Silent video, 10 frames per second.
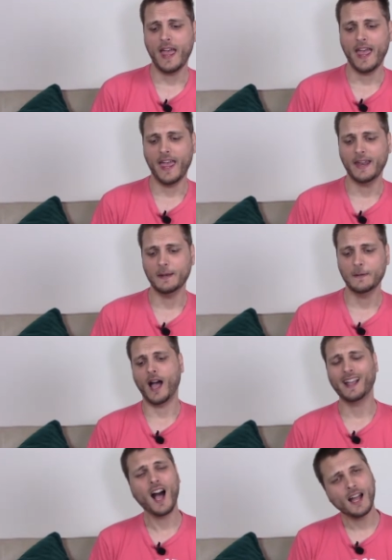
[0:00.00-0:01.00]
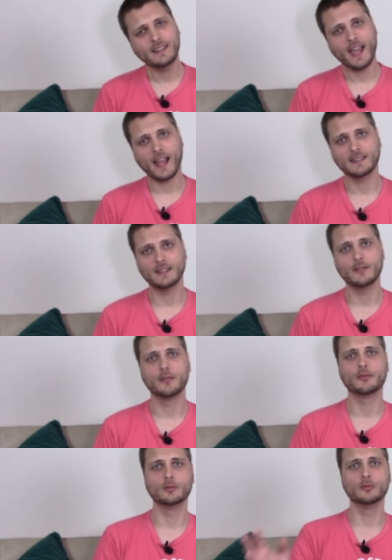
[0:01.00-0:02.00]
And I contacted,
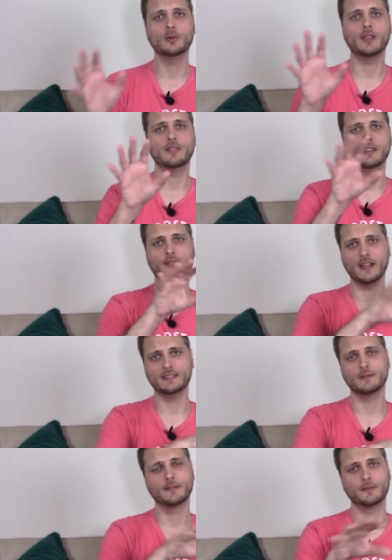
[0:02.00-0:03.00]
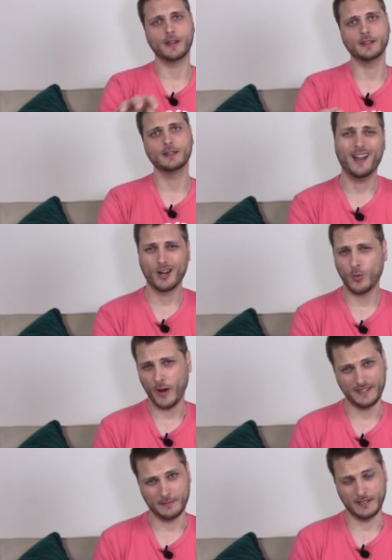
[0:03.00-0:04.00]
through the advice of a friend, Eric
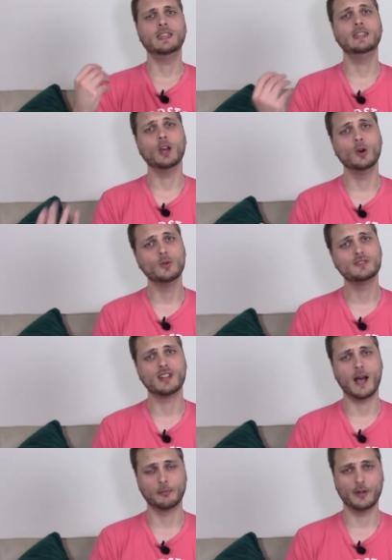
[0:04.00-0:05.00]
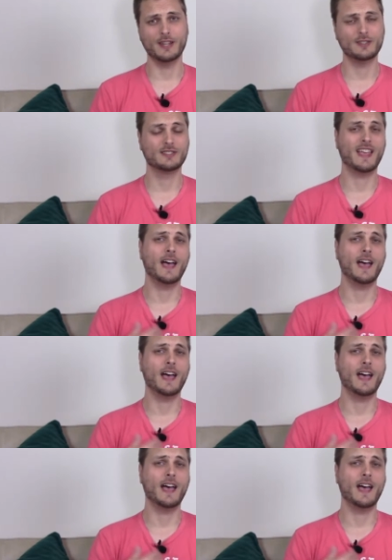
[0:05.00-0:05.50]
Weissman. He owns and operates